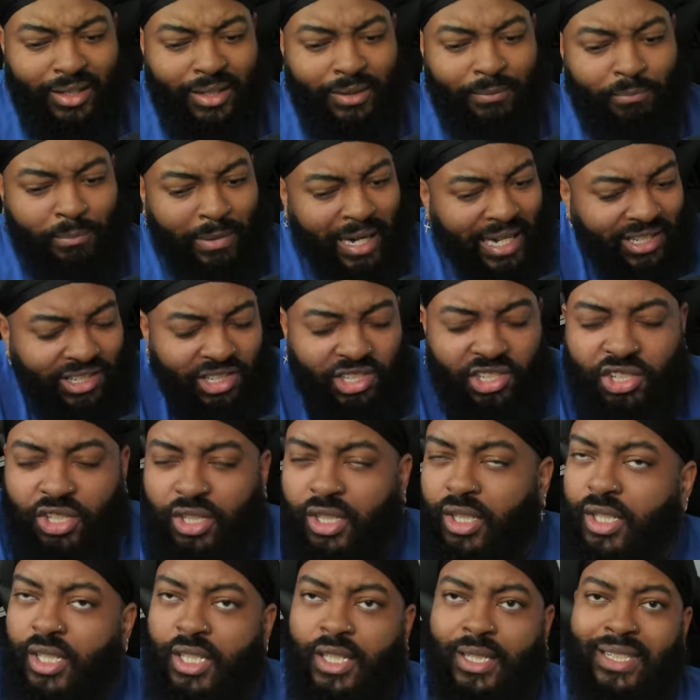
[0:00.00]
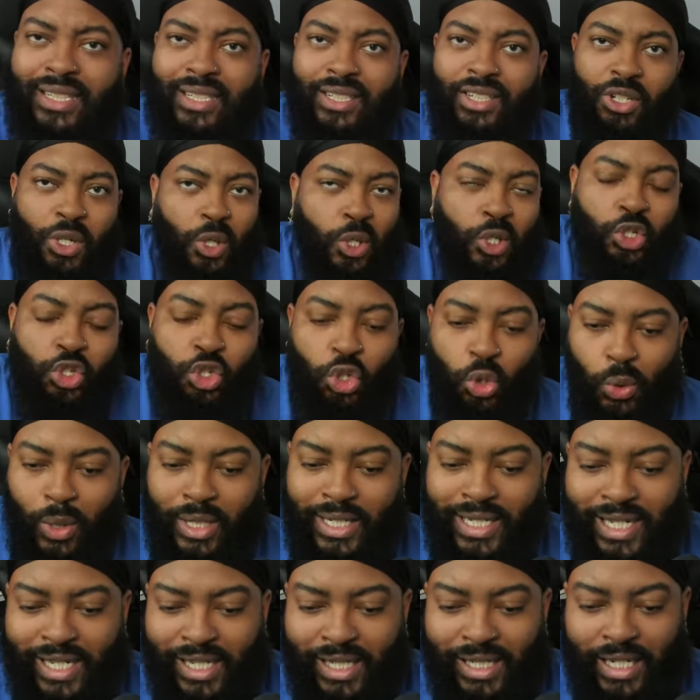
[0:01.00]
Match is good, you're
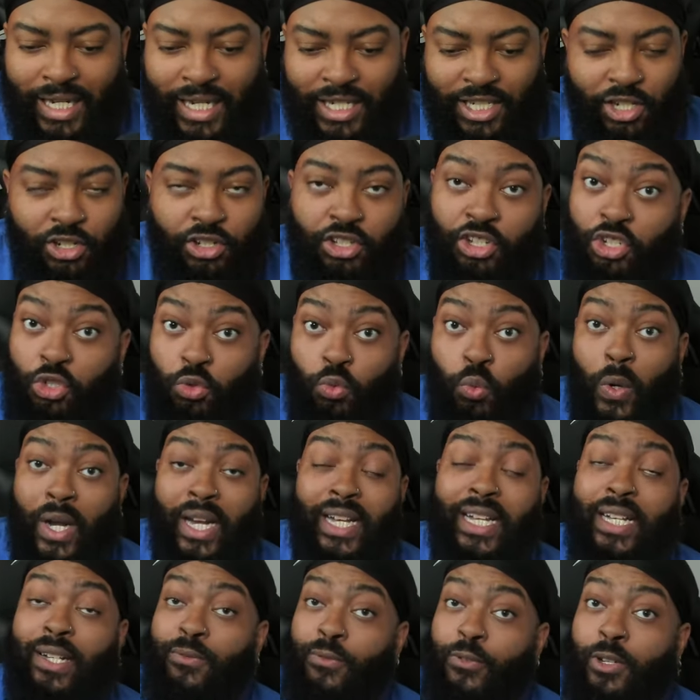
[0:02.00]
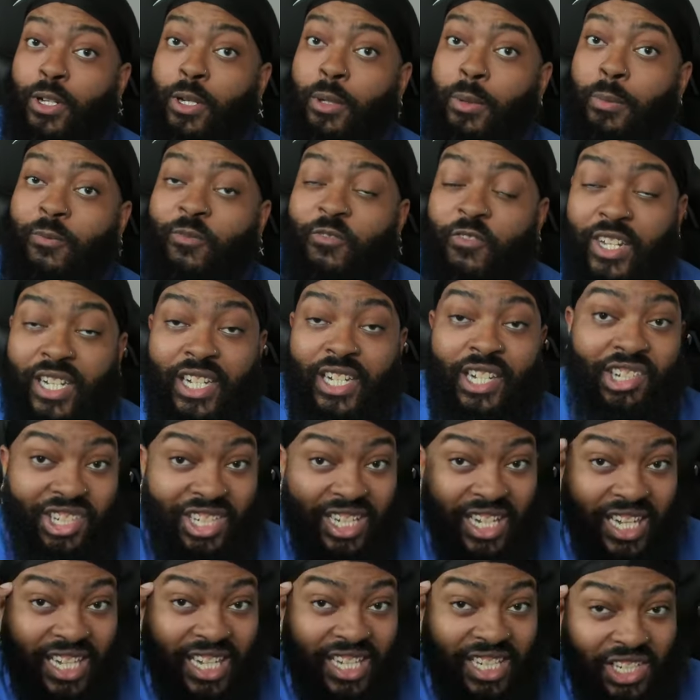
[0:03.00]
enjoying it, and you're just waiting for the finish
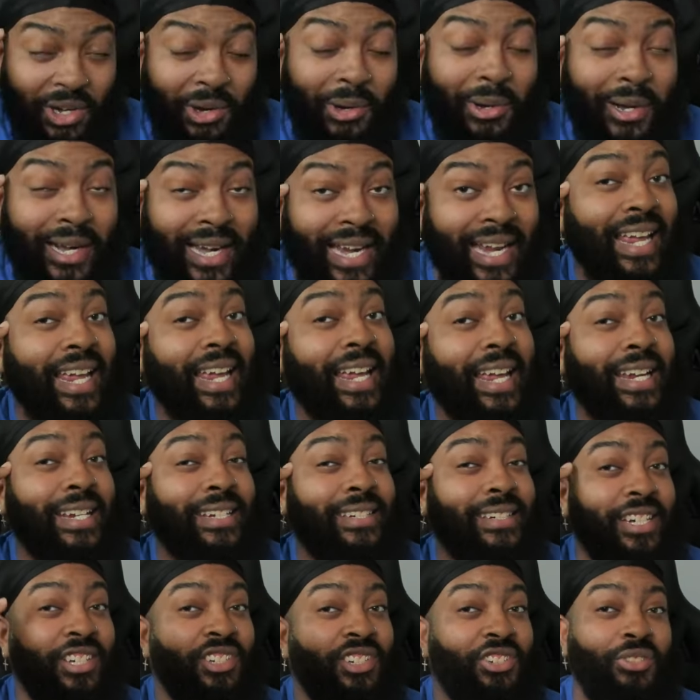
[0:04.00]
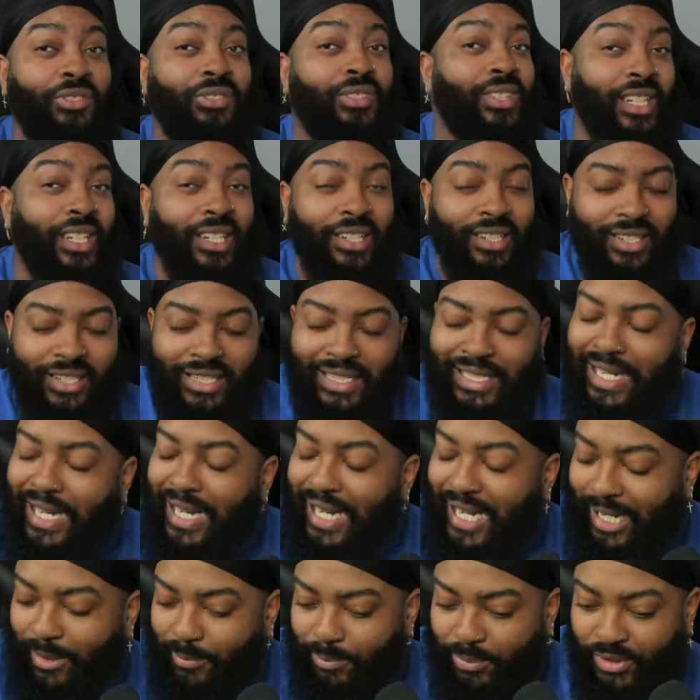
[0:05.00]
in your head that you think is going to
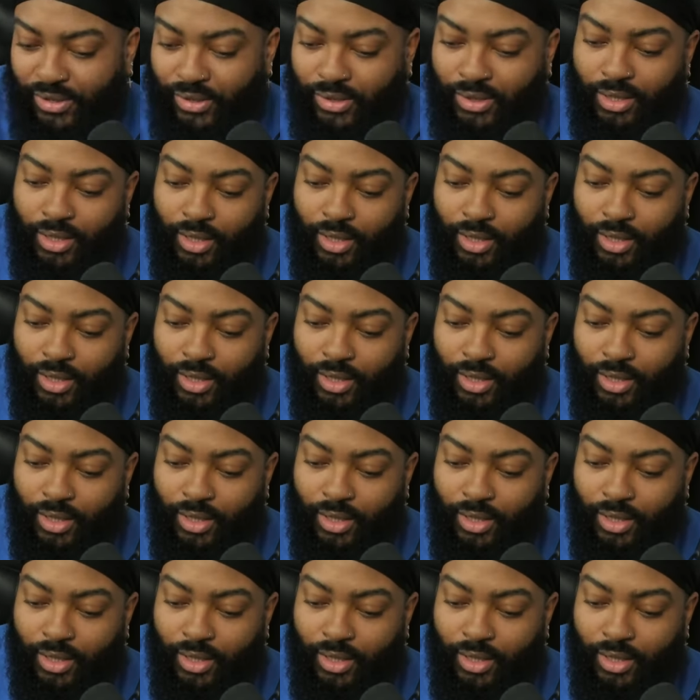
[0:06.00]
happen,